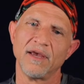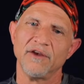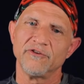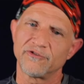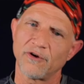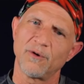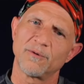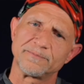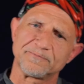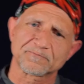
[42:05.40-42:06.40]
So,
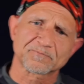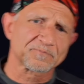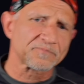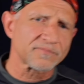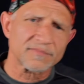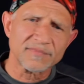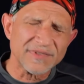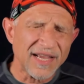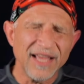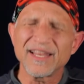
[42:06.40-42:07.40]

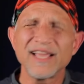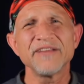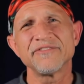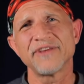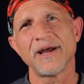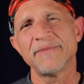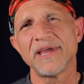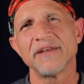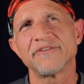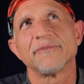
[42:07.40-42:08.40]
and like I said,
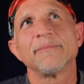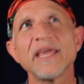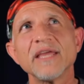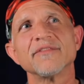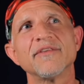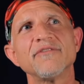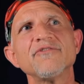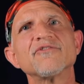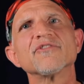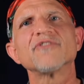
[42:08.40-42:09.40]
to me, this is
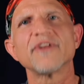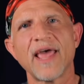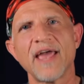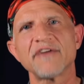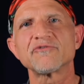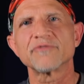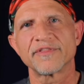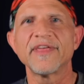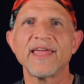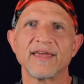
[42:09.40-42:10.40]
just an extra
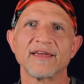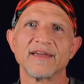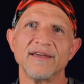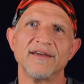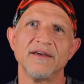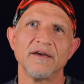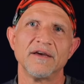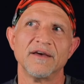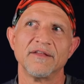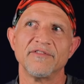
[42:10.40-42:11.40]
thing
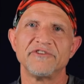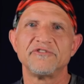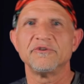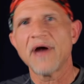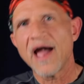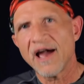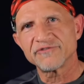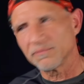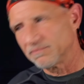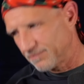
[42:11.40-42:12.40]
that you have
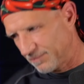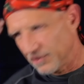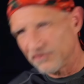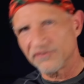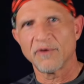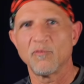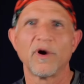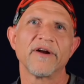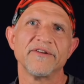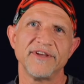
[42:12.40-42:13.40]
to put
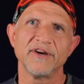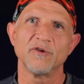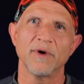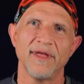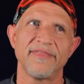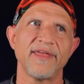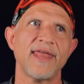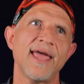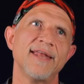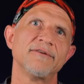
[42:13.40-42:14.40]
somewhere and deal with.
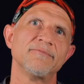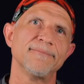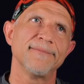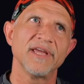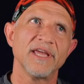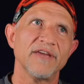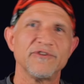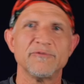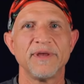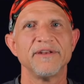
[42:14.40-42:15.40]
And if
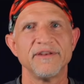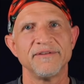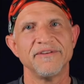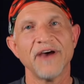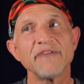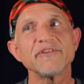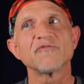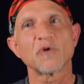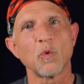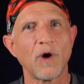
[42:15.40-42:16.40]
you've been diving
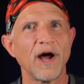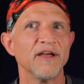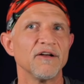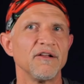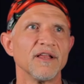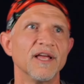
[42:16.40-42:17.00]
for a while,